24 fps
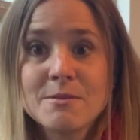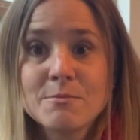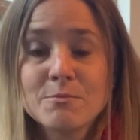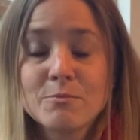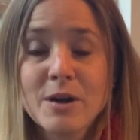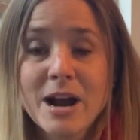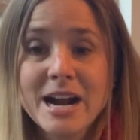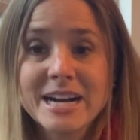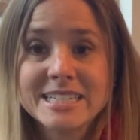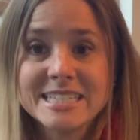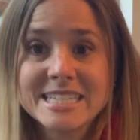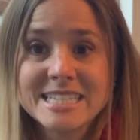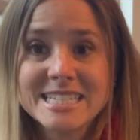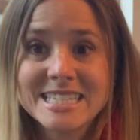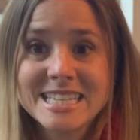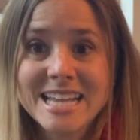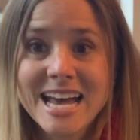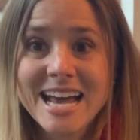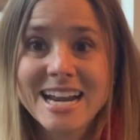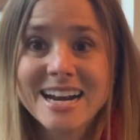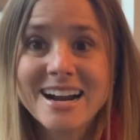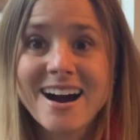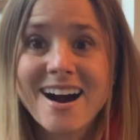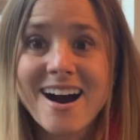practice
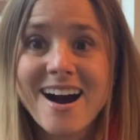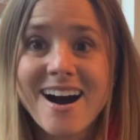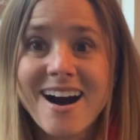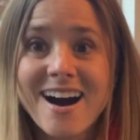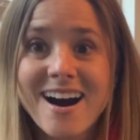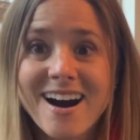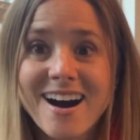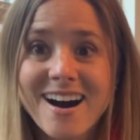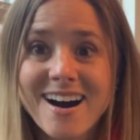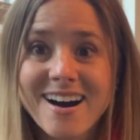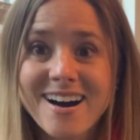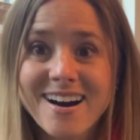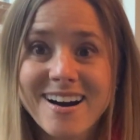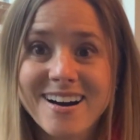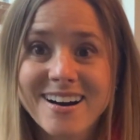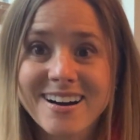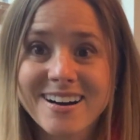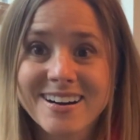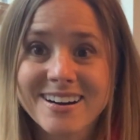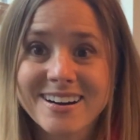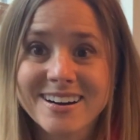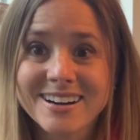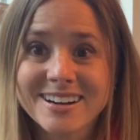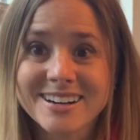that
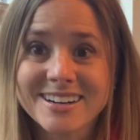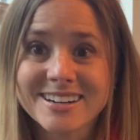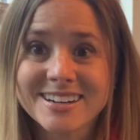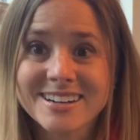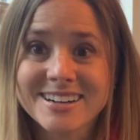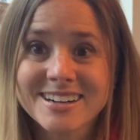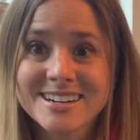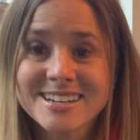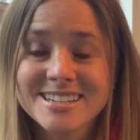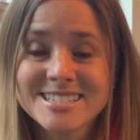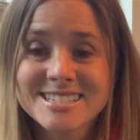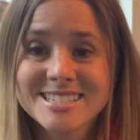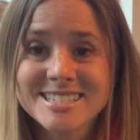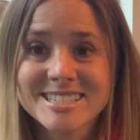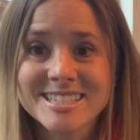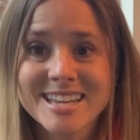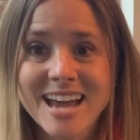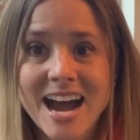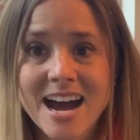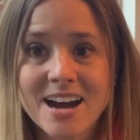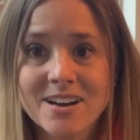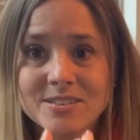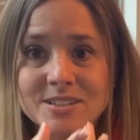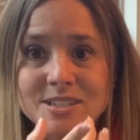R sound.